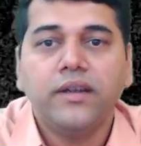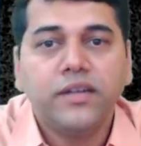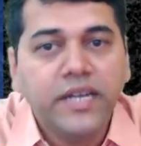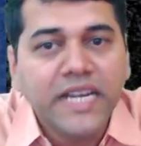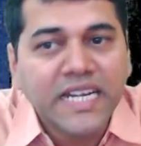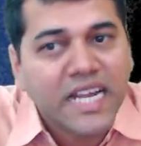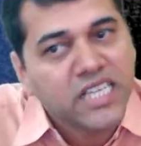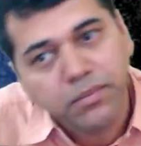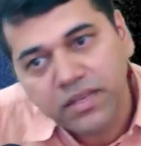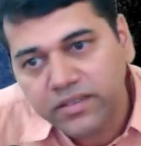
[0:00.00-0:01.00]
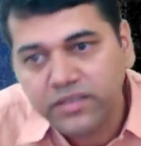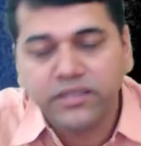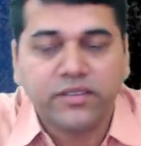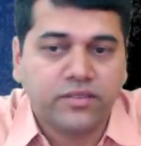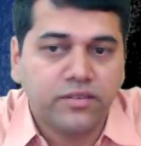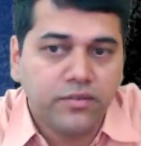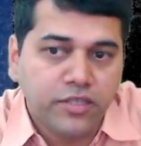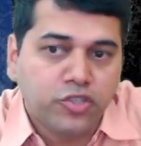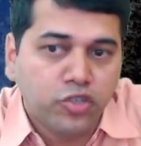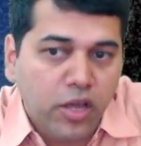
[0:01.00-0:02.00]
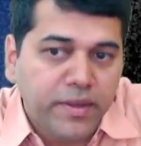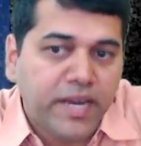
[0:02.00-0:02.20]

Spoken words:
Intangible assets, yes, it should have been